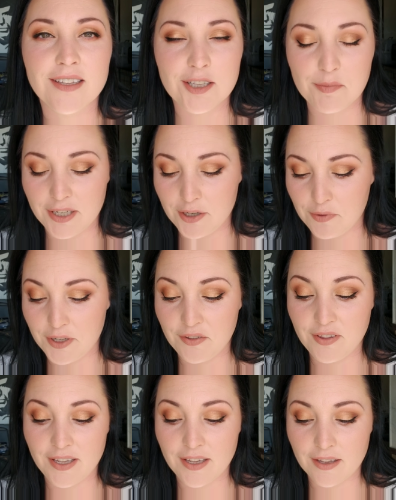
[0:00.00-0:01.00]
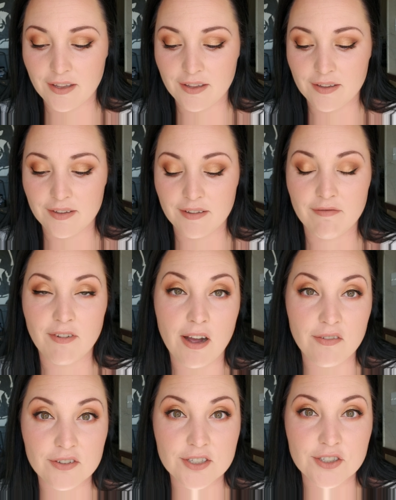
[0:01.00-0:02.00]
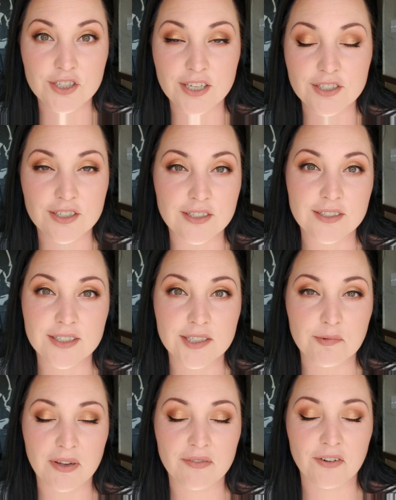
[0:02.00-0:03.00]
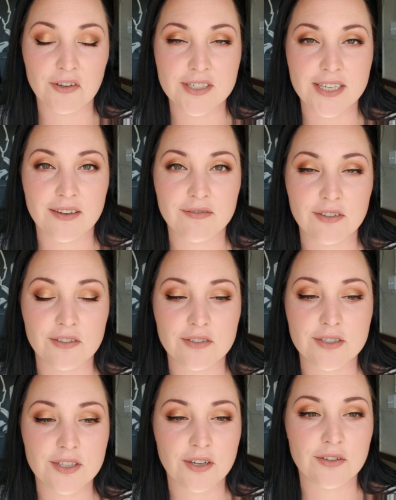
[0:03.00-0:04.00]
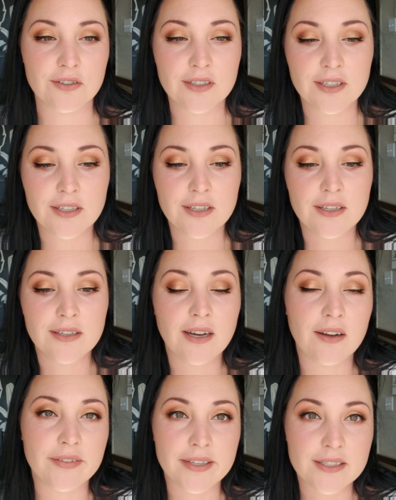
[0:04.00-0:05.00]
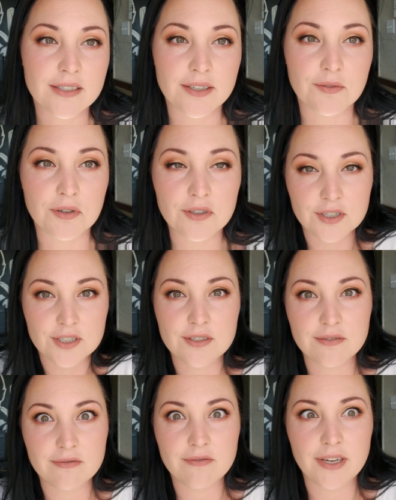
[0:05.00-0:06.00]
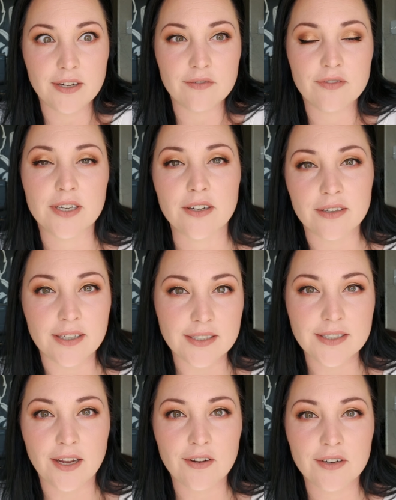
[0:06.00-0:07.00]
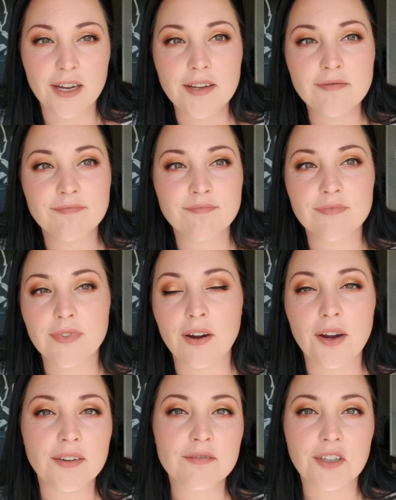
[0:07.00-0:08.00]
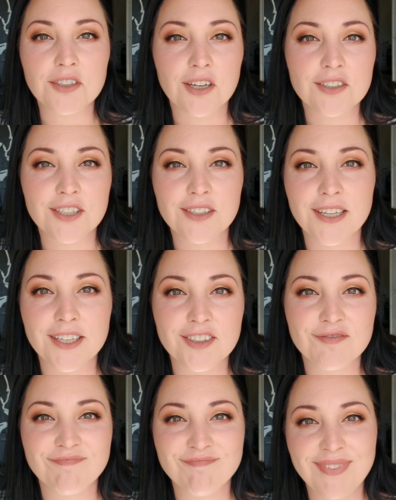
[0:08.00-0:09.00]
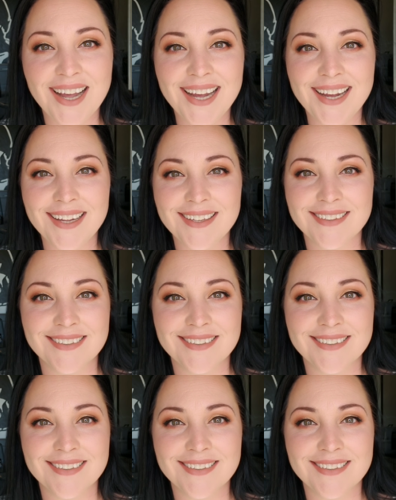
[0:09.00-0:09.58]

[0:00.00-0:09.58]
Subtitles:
Let me know what you think. Offer suggestions. This is my first ever, so obviously we're just, figuring this out, okay? All right, I'll talk to you later. Bye.